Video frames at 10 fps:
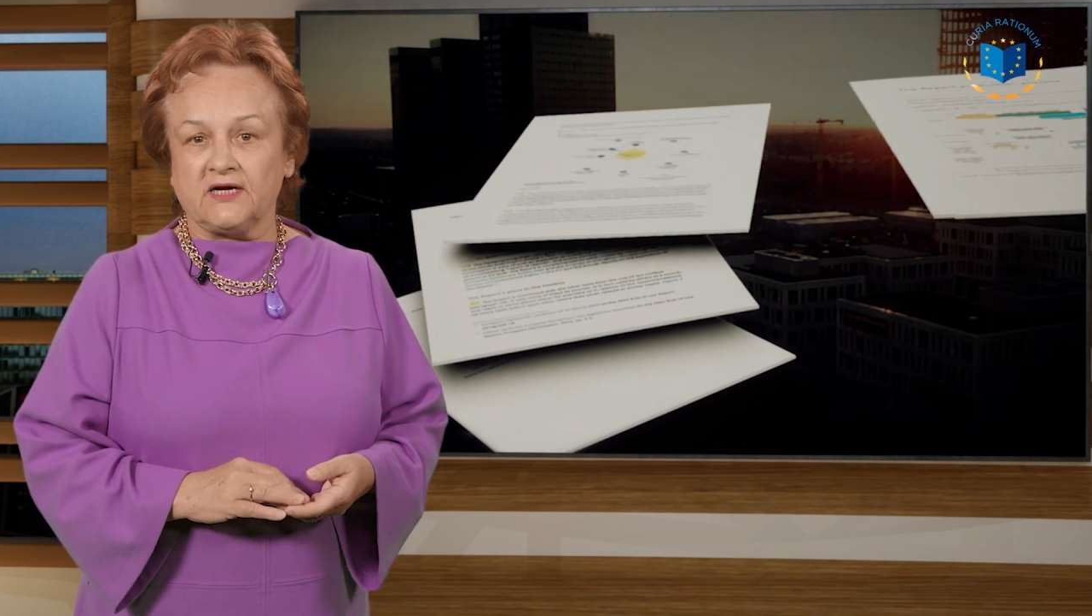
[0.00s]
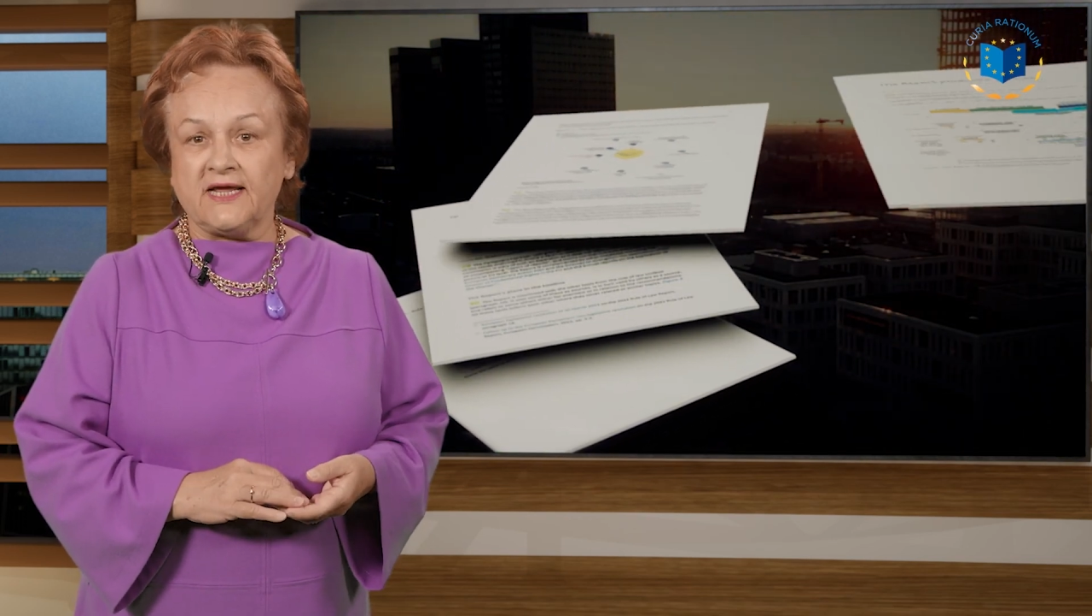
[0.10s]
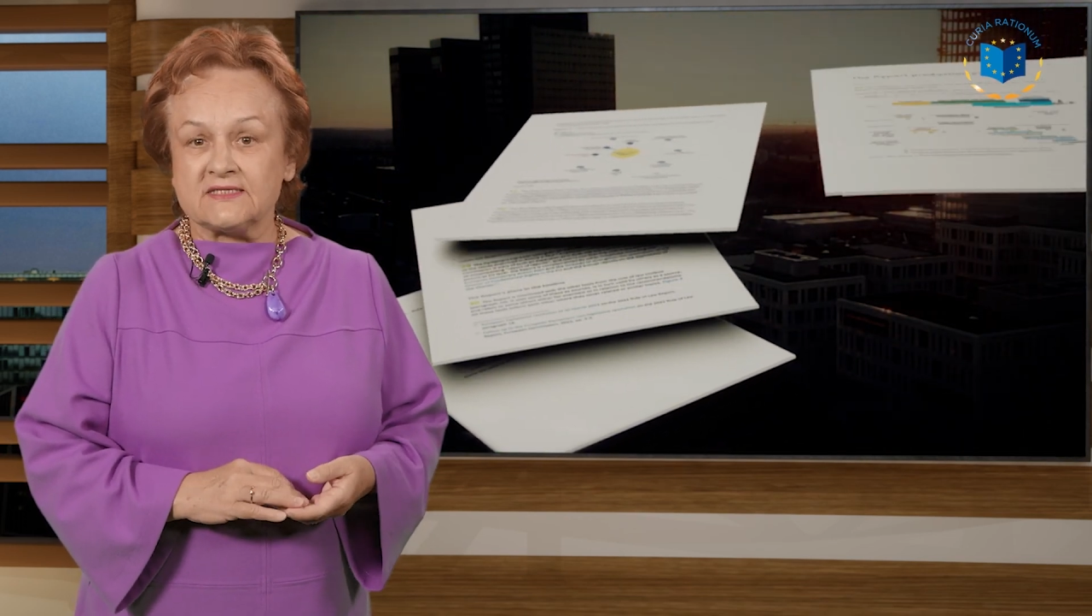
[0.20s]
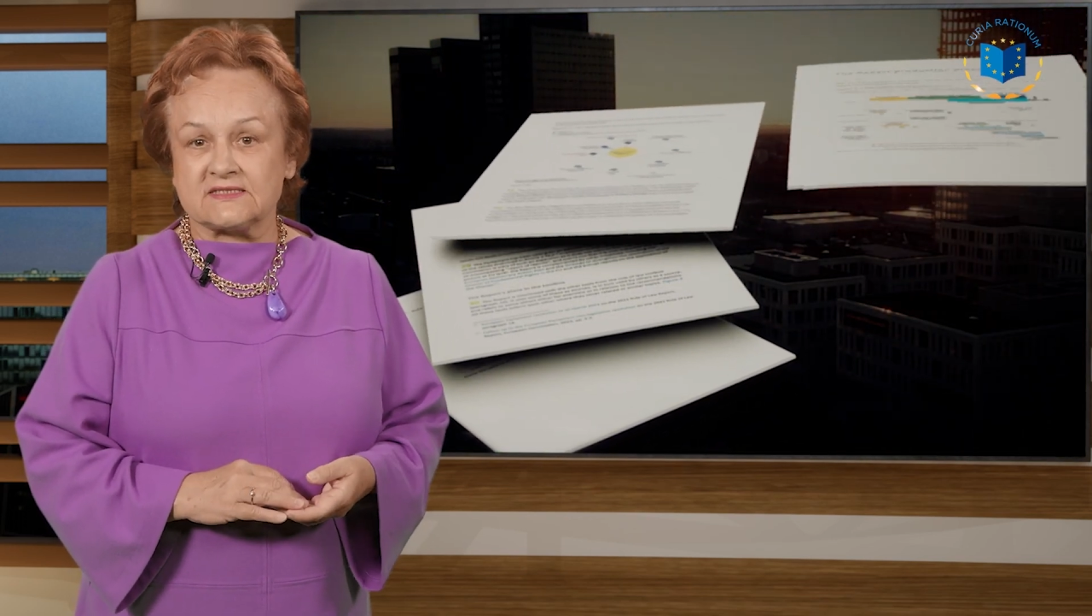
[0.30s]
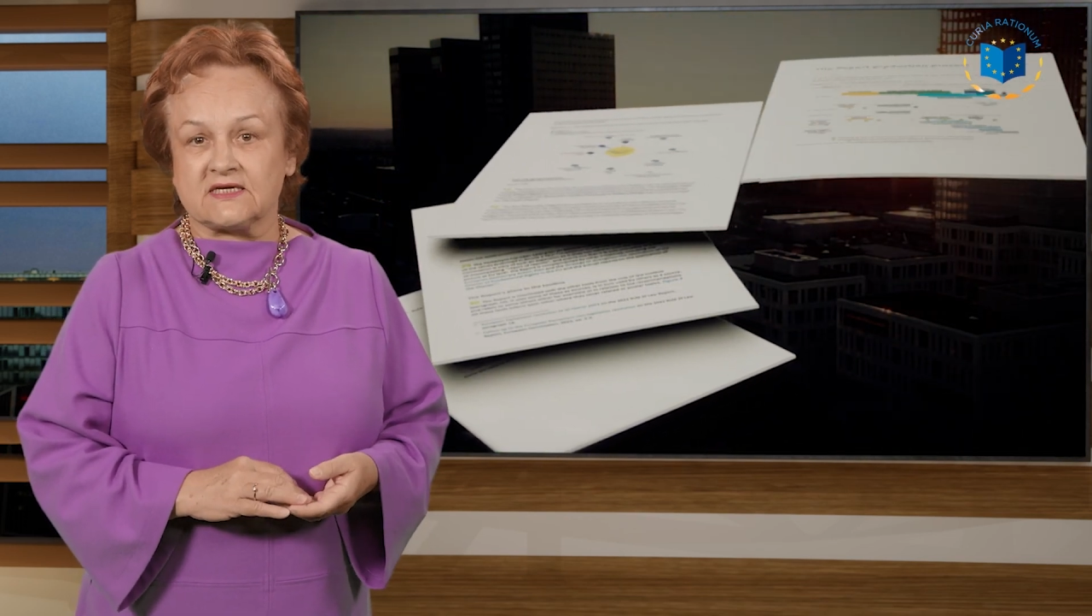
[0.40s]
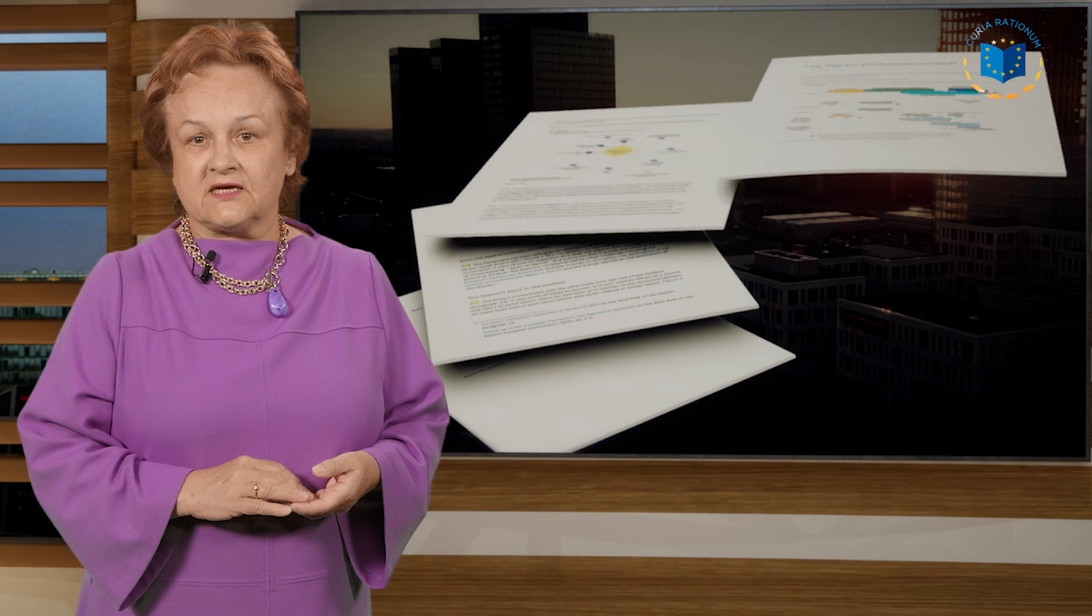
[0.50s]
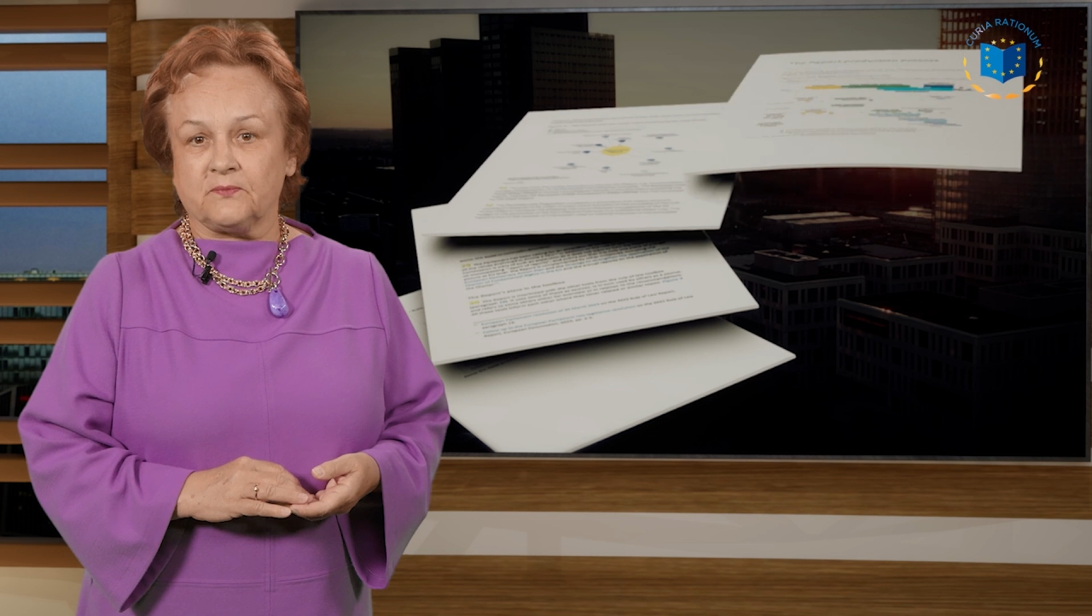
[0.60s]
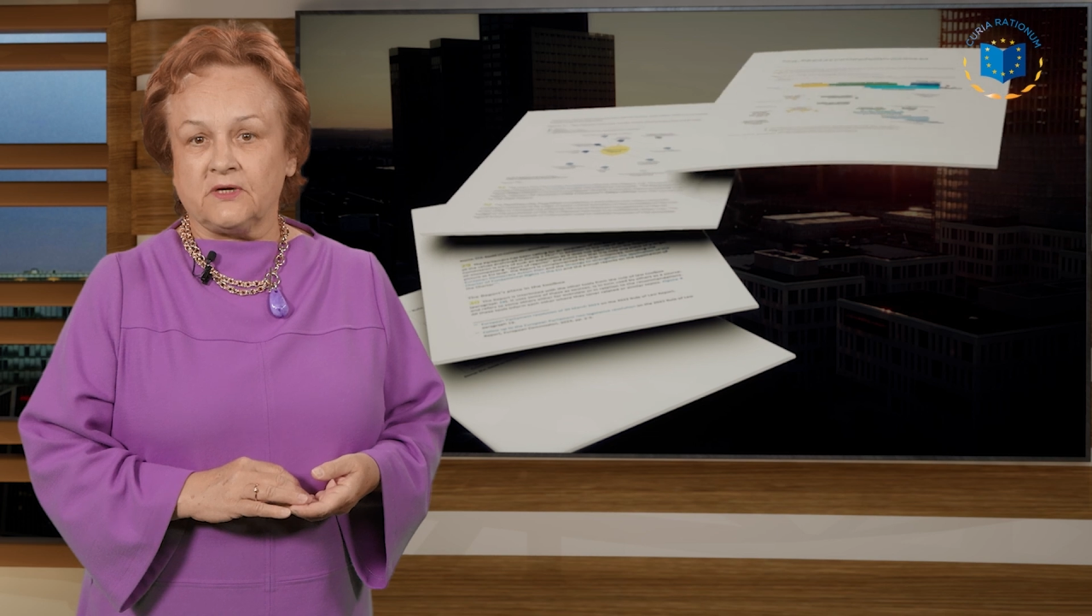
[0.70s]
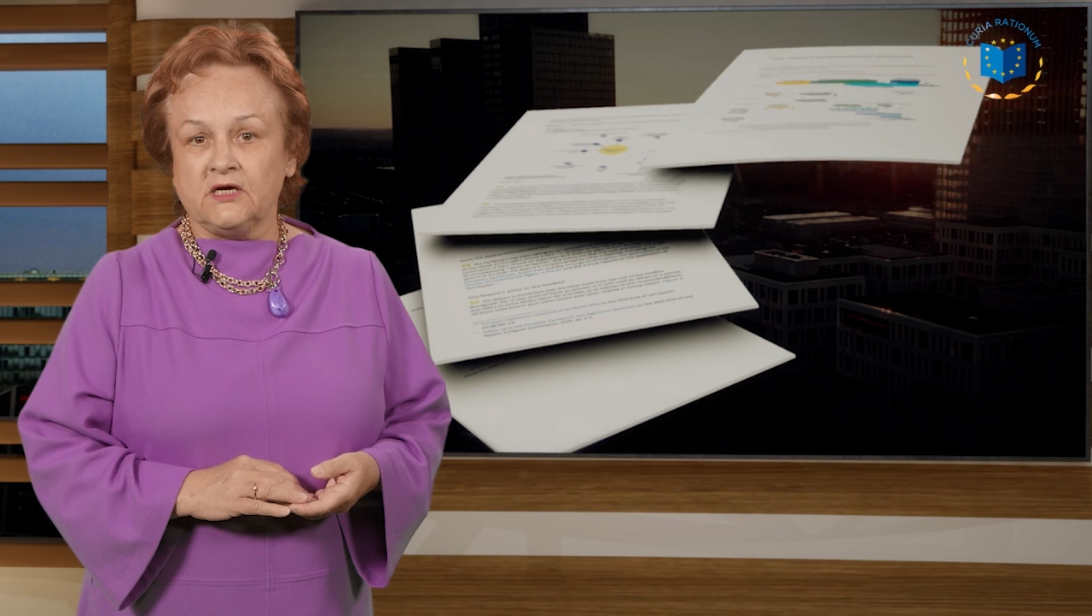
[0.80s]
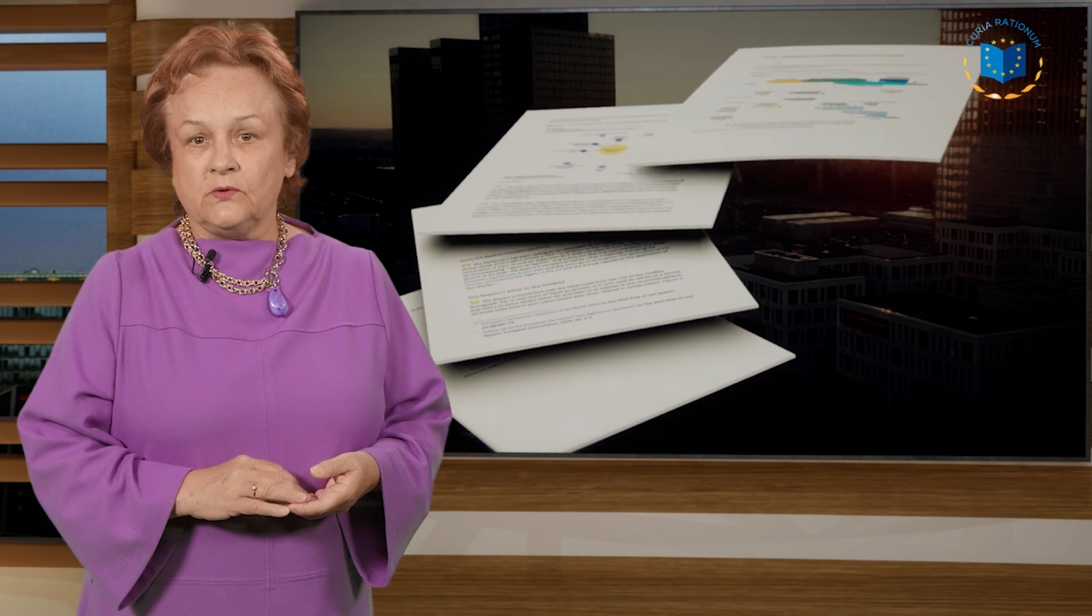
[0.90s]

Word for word: landscape